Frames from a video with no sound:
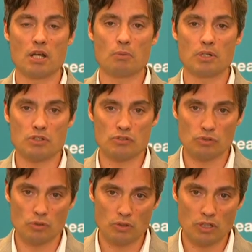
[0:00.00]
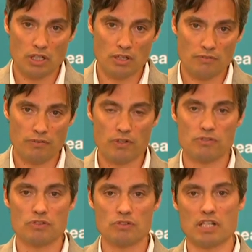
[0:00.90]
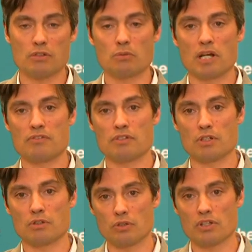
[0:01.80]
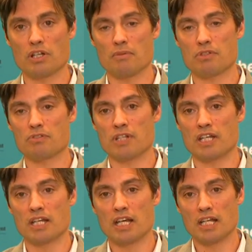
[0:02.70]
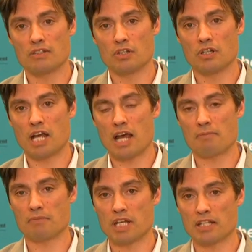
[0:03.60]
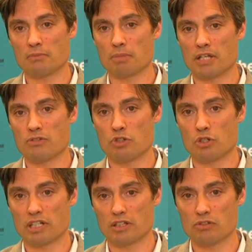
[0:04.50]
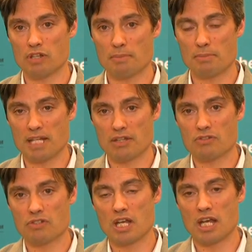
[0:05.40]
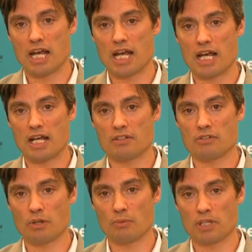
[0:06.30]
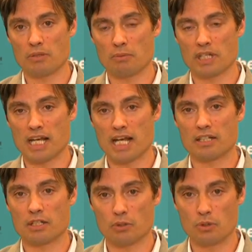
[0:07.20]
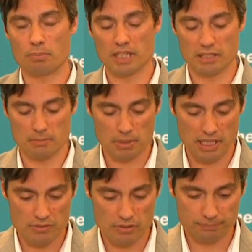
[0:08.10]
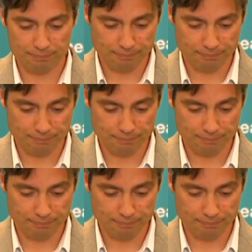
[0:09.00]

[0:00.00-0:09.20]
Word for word: We just saw the first and second waves in the Northern Hemisphere to, um, taking place during the summer months, uh, and so we, we can't at all be complacent.